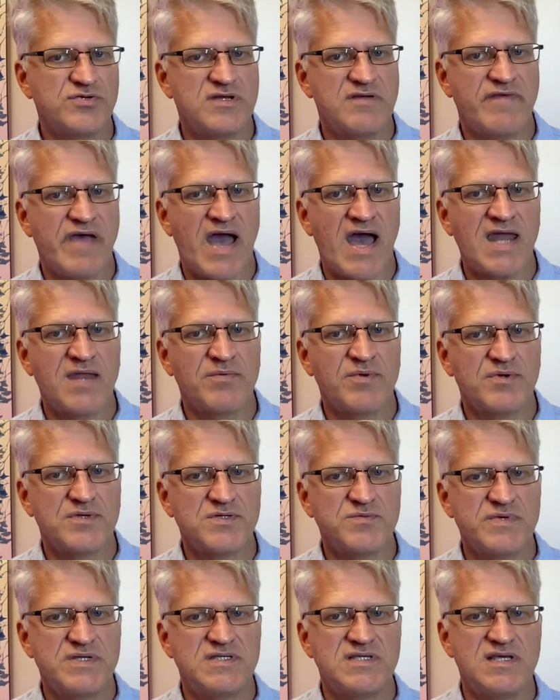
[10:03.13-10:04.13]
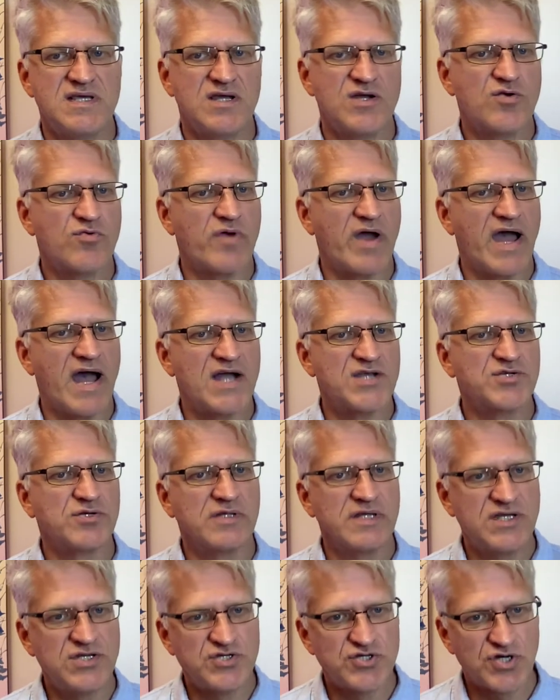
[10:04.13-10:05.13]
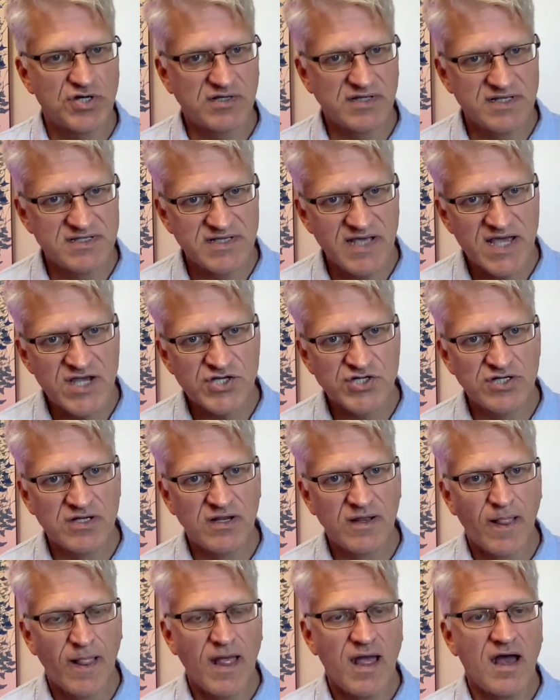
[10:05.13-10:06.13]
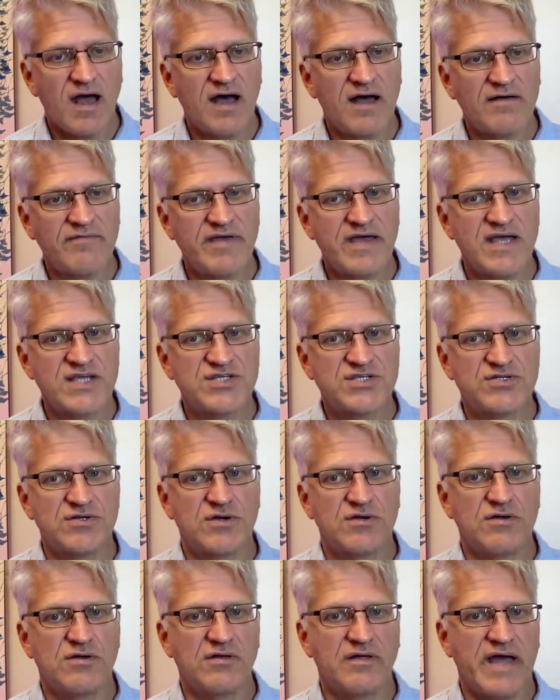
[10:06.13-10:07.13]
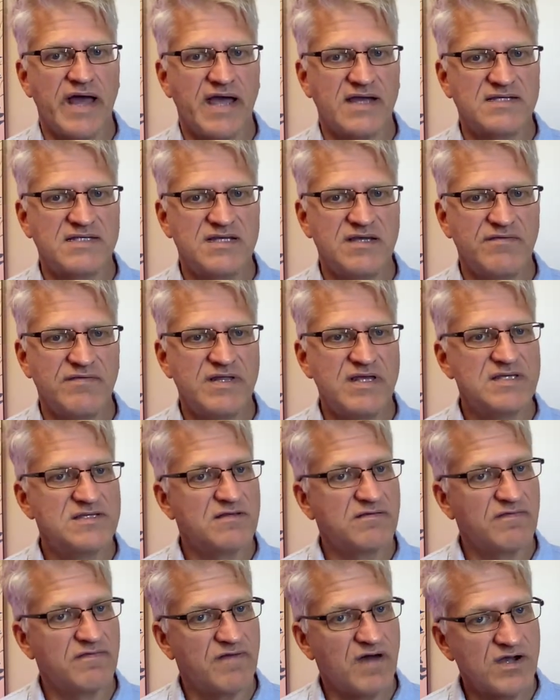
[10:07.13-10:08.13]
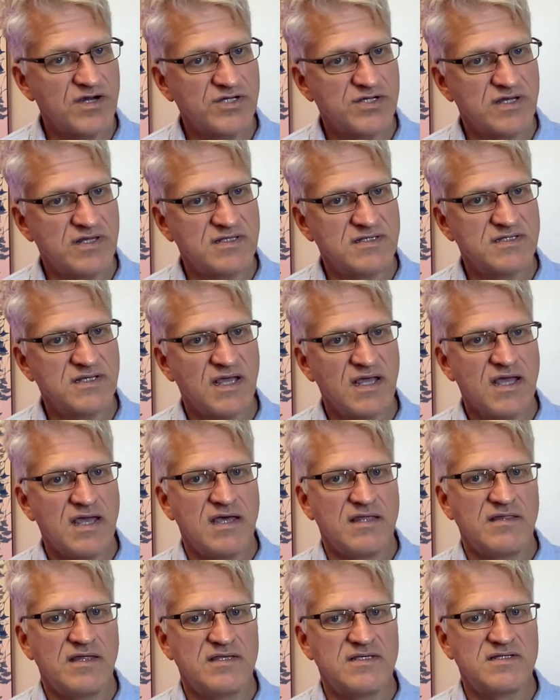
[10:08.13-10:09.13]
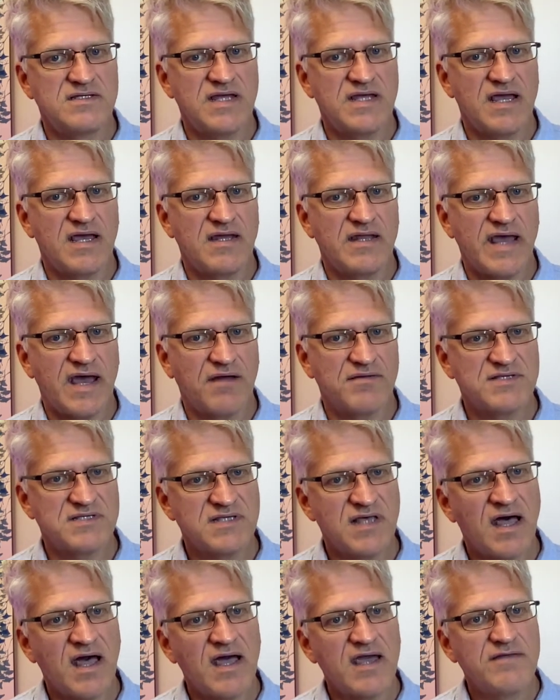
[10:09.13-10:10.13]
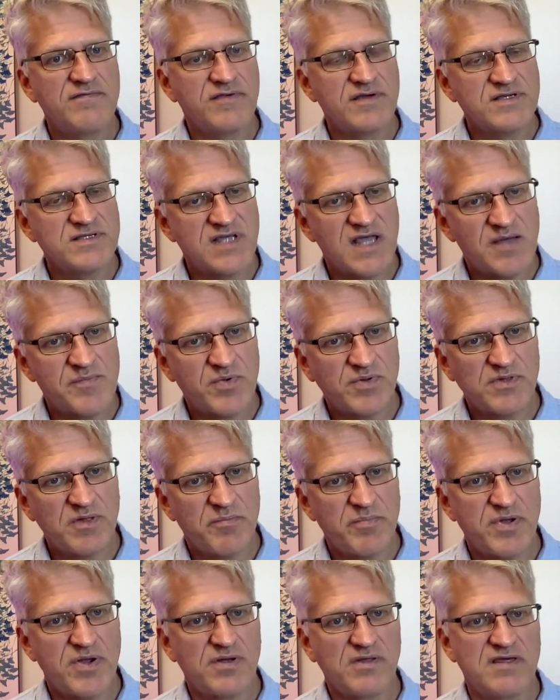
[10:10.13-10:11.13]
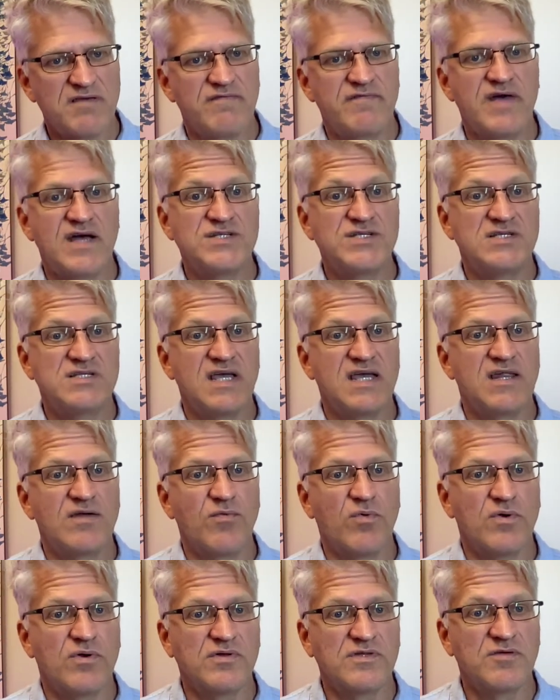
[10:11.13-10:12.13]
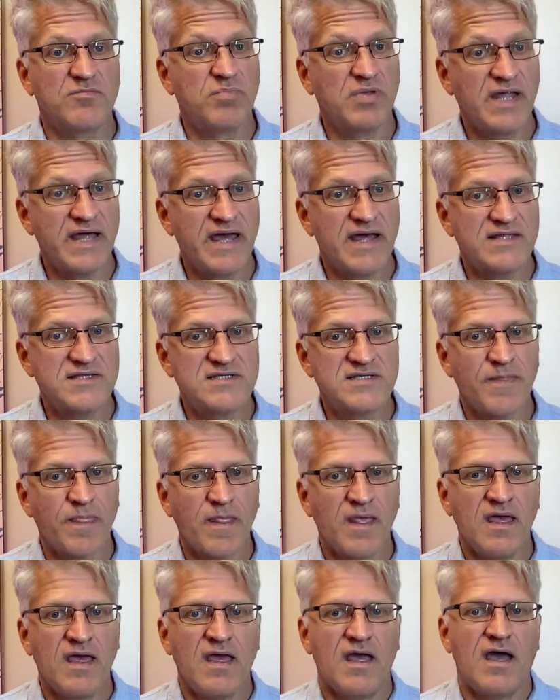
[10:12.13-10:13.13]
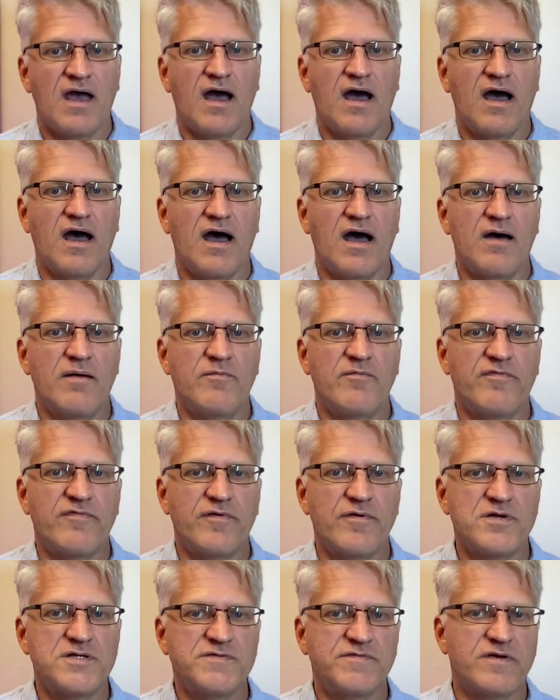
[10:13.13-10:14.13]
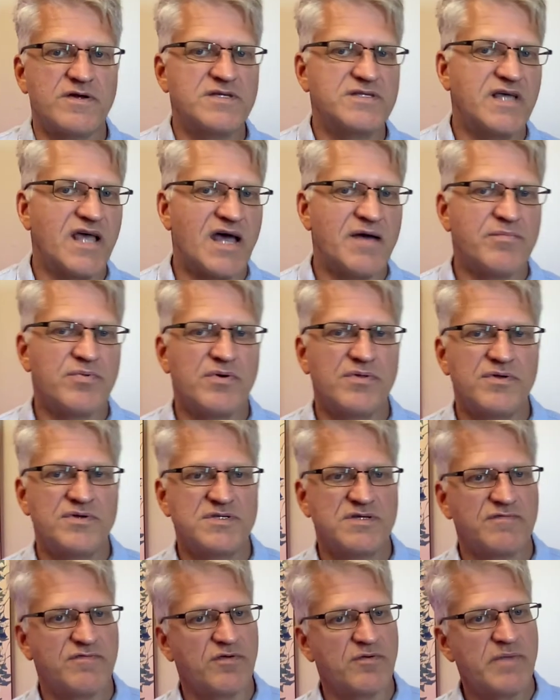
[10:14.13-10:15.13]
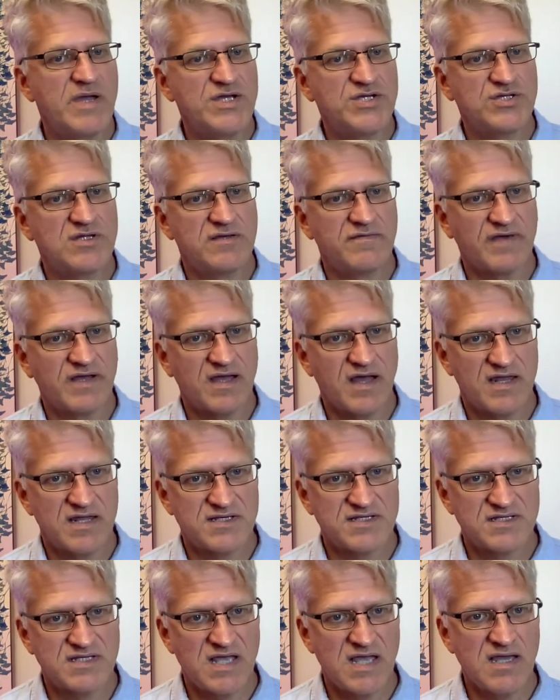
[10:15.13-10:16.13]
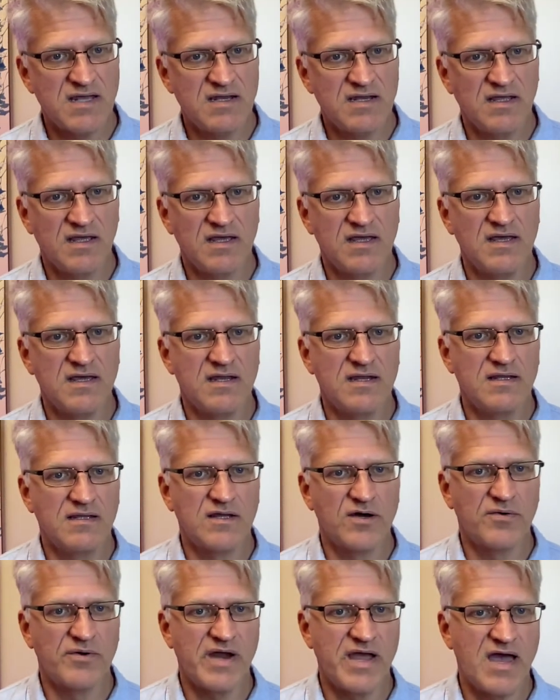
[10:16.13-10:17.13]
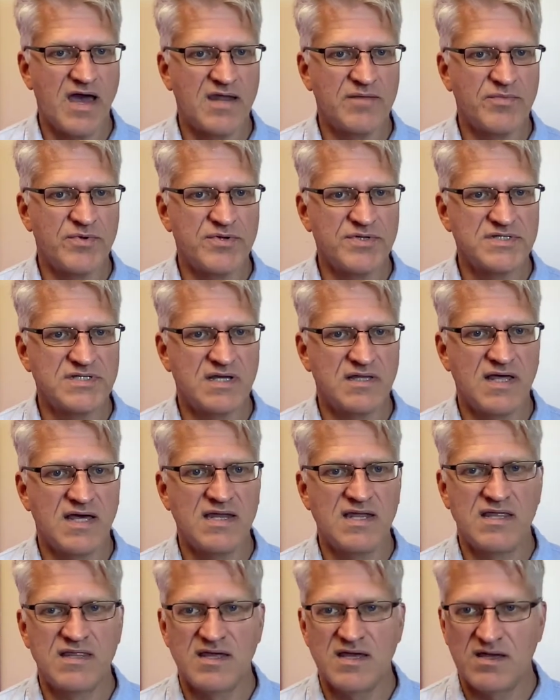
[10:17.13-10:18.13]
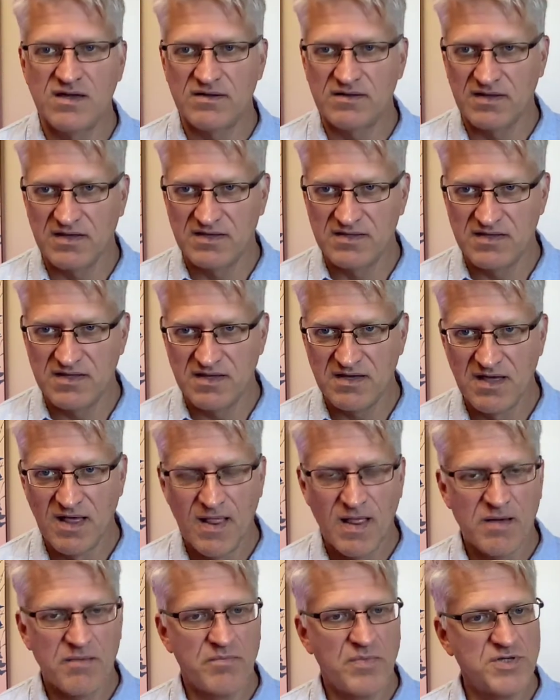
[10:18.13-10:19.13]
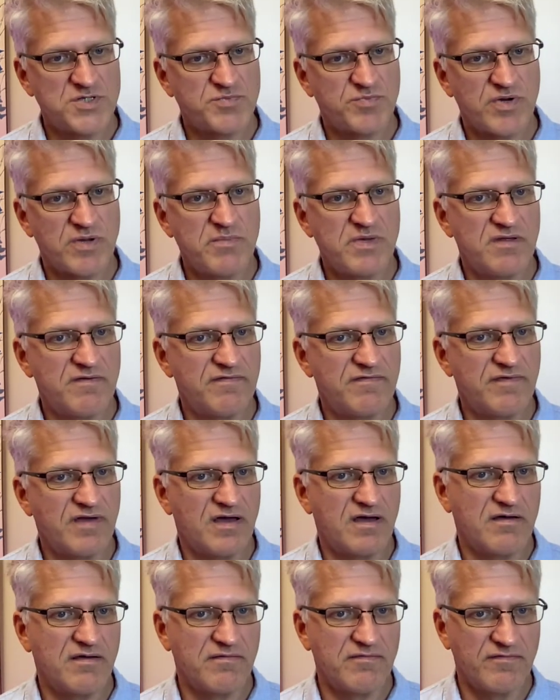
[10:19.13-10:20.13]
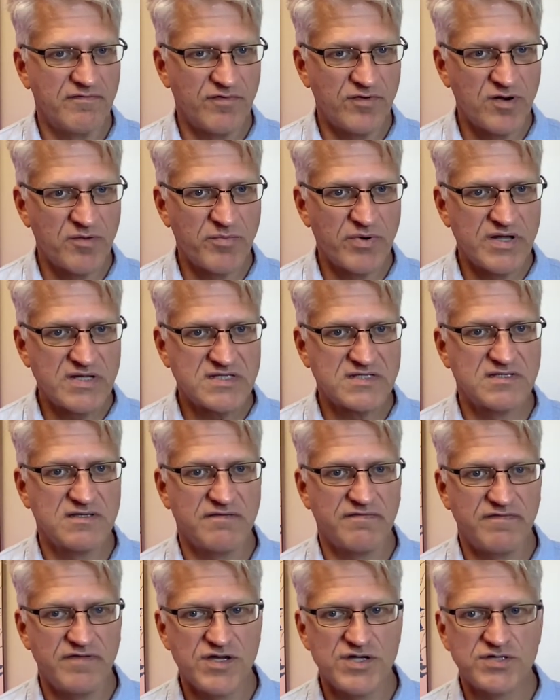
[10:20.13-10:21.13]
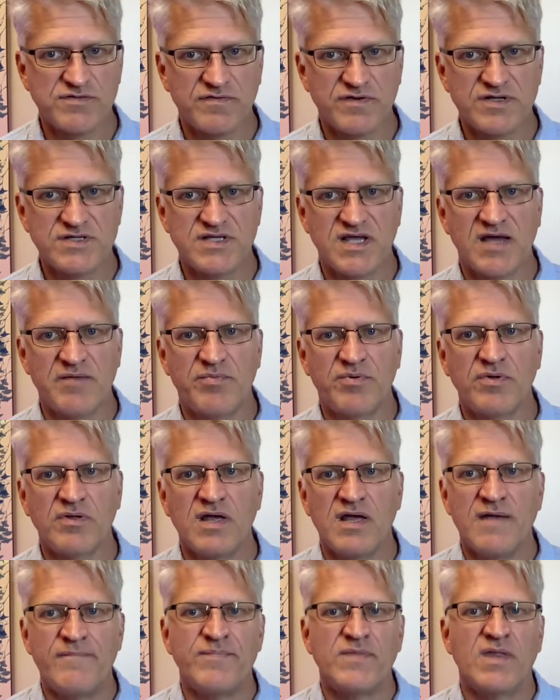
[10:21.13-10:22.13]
tree of animals, we see a gradual internalization of external activities and functions that stand outside, for example, the purely vegetative world of plants. First, for example, there's the formation of a kind of skin in lower animals, and then in the most primitive vertebrates, the fish, for example,